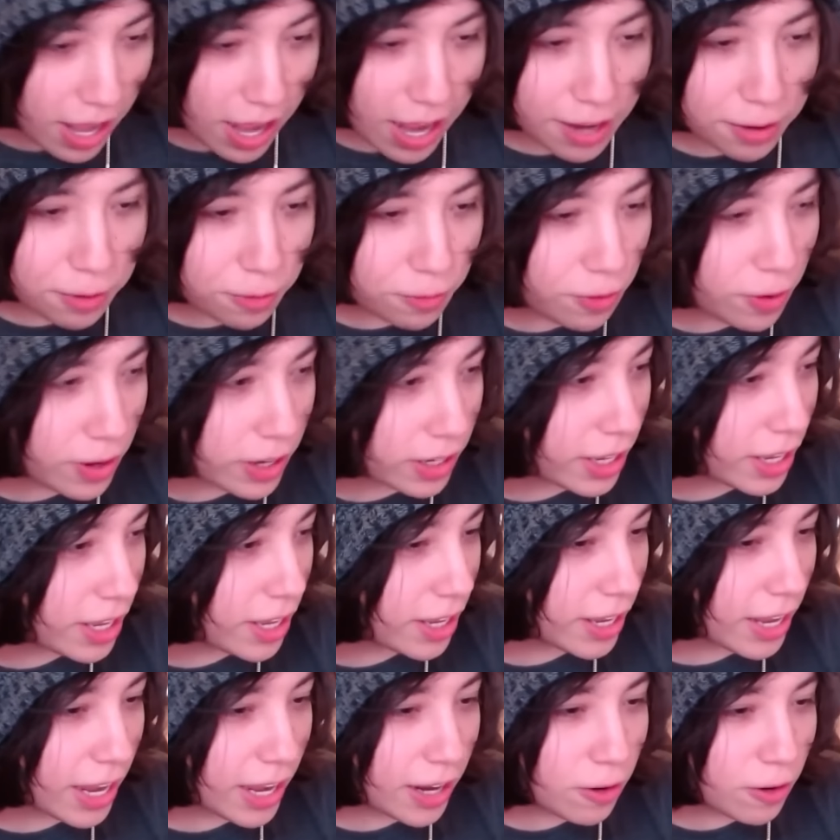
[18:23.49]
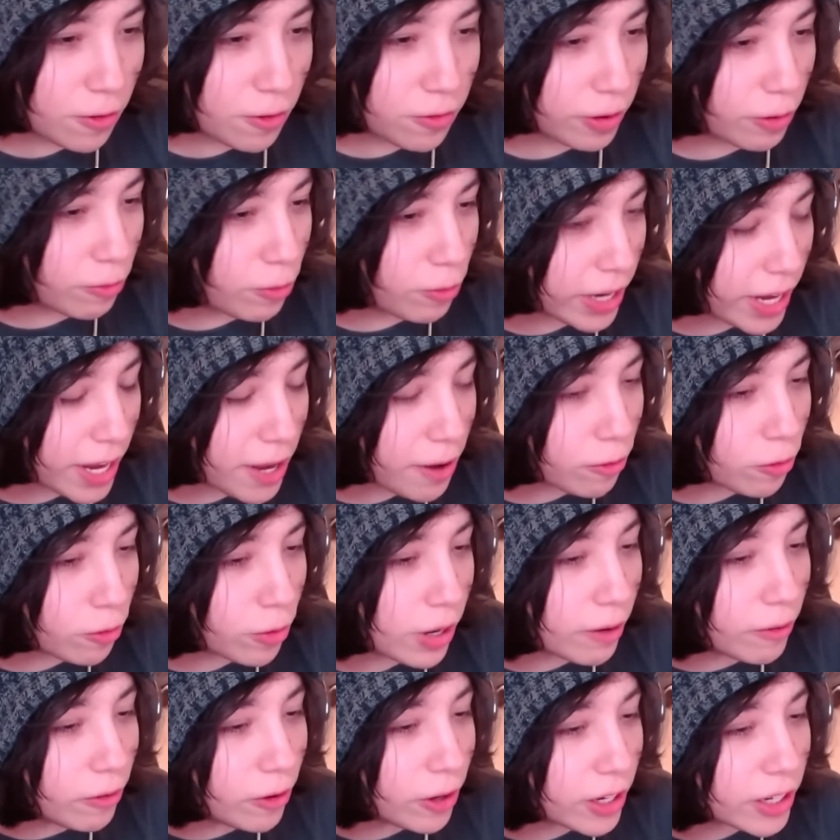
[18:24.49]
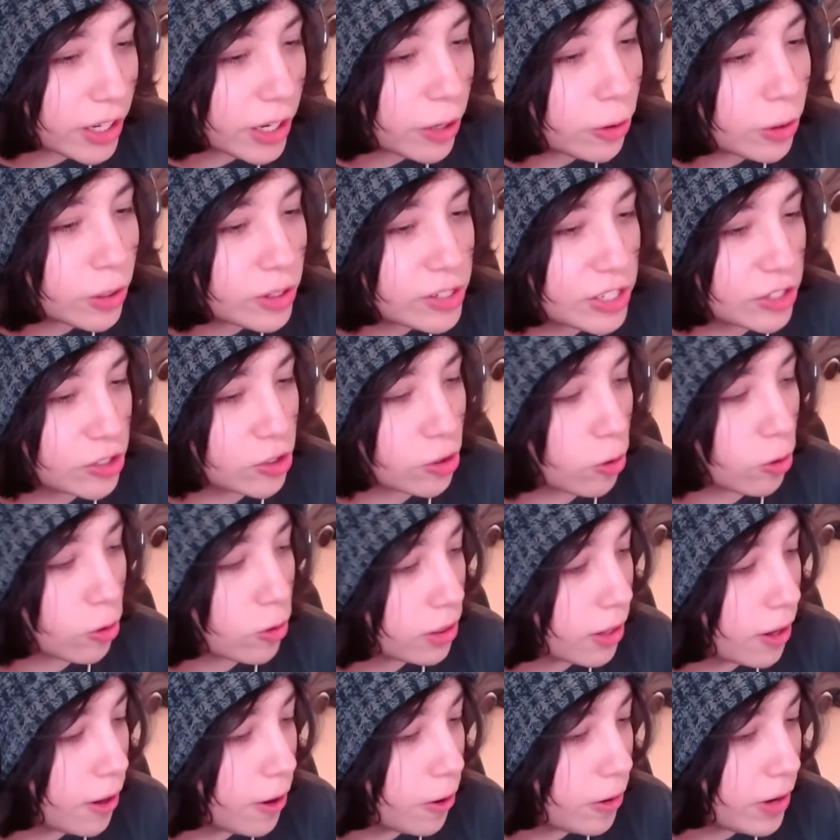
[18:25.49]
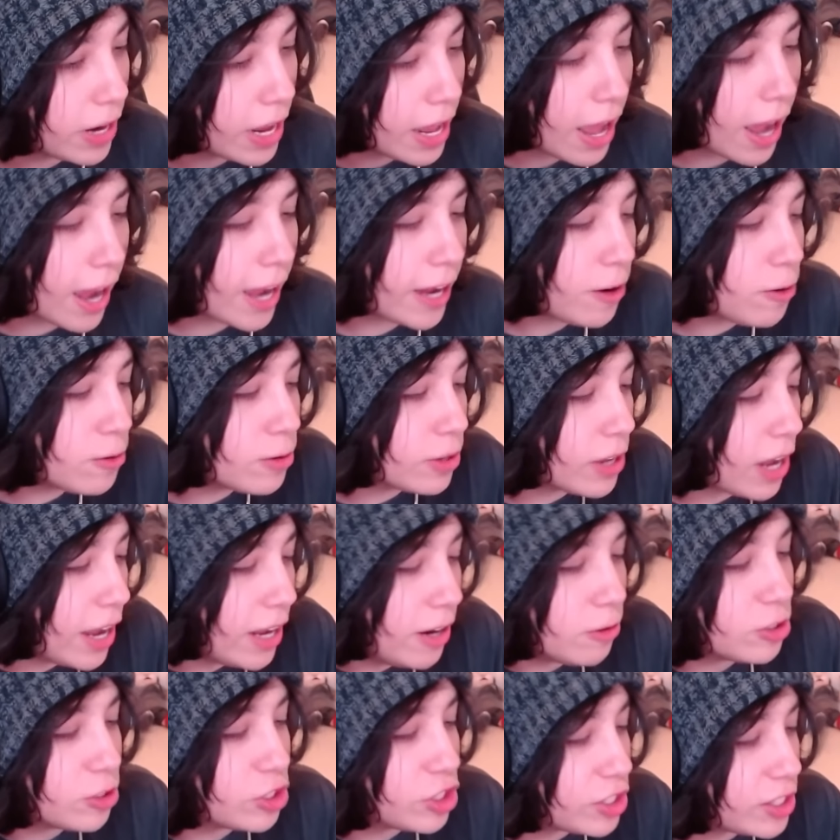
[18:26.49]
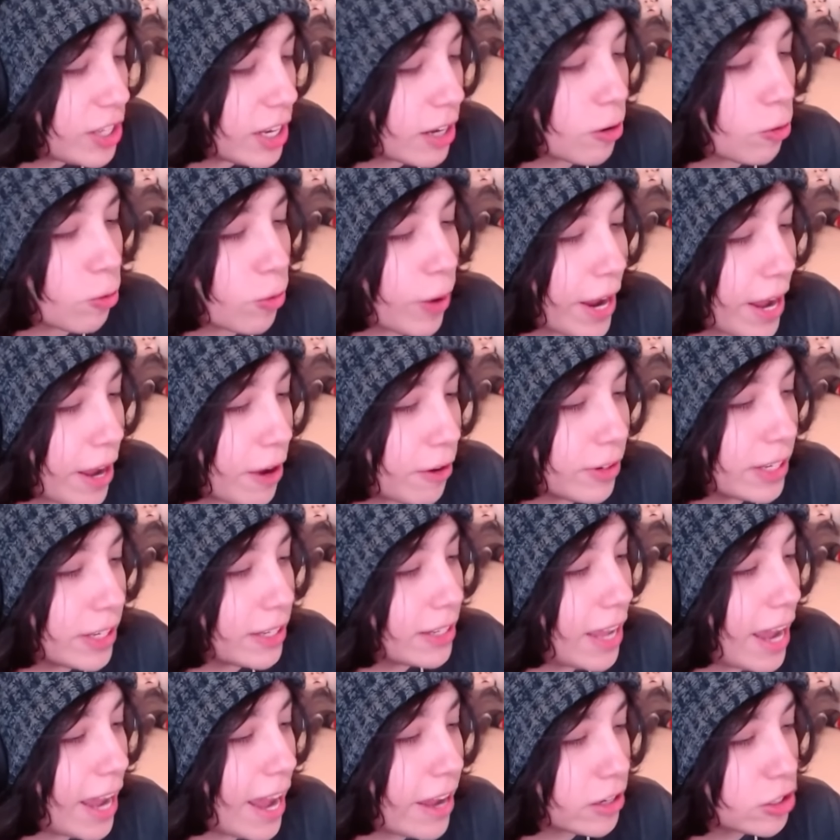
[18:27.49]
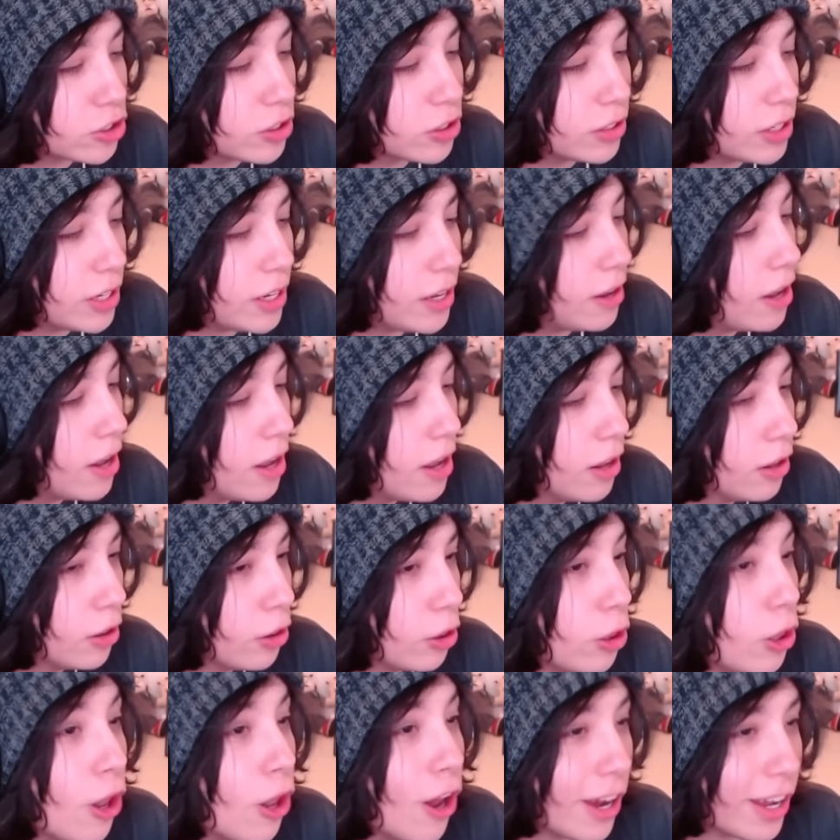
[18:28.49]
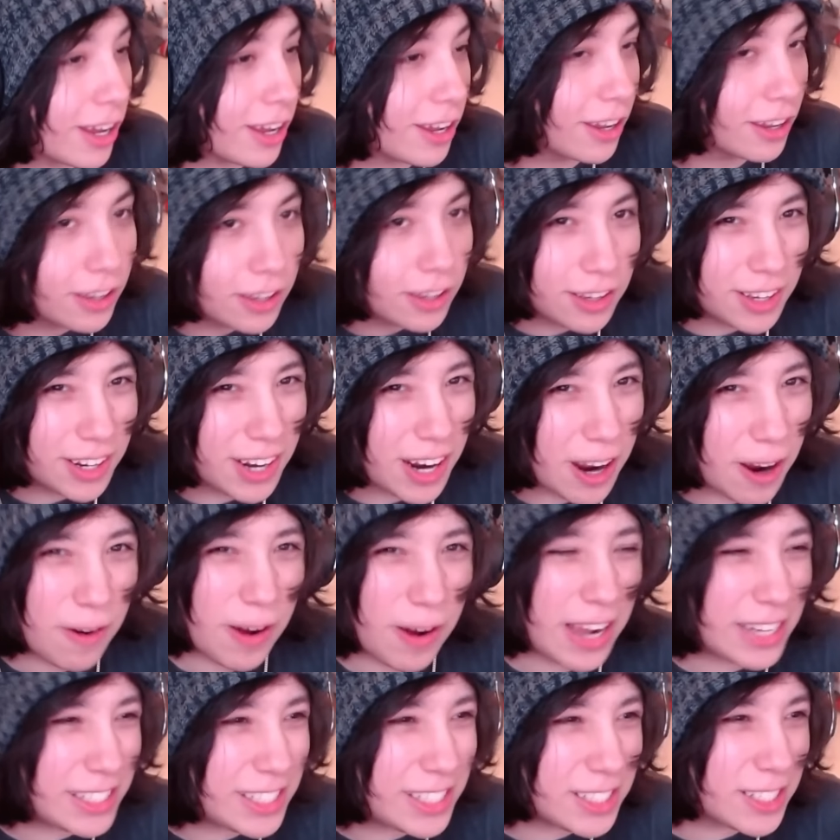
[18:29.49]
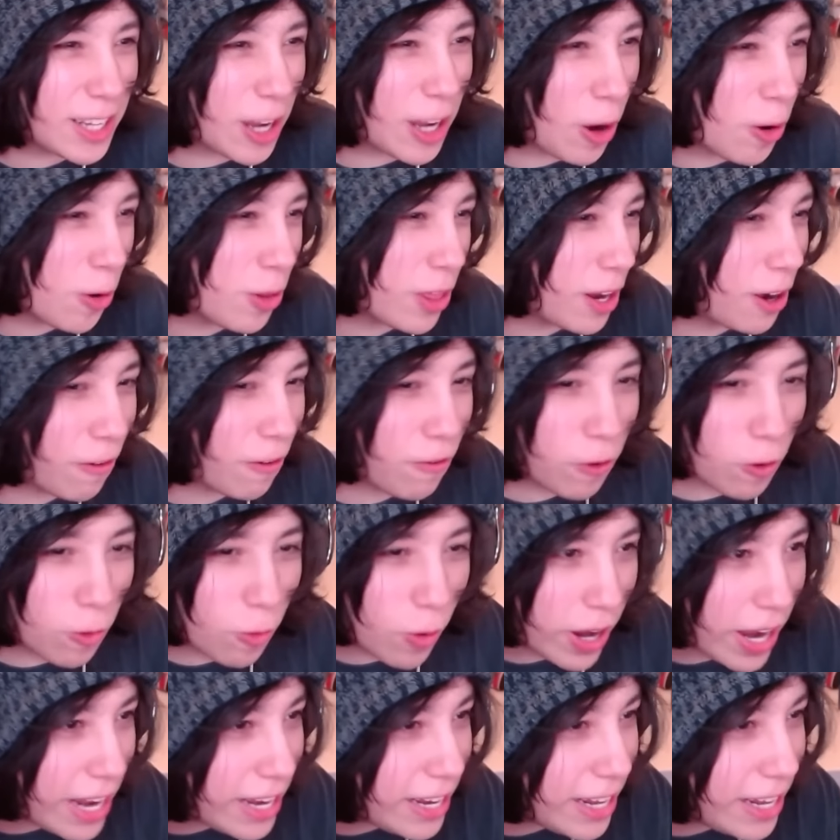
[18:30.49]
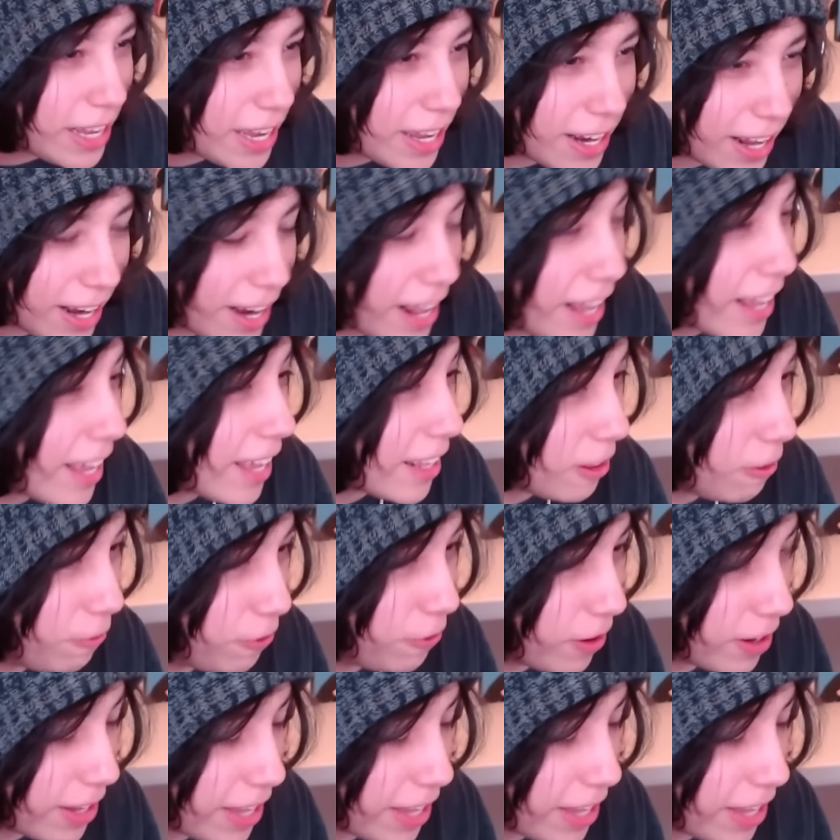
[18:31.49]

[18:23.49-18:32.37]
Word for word: I don't fucking I don't when I whenever I go to a store alone, I don't I don't stick around and actually look. You know, I just go there for what I need and I get the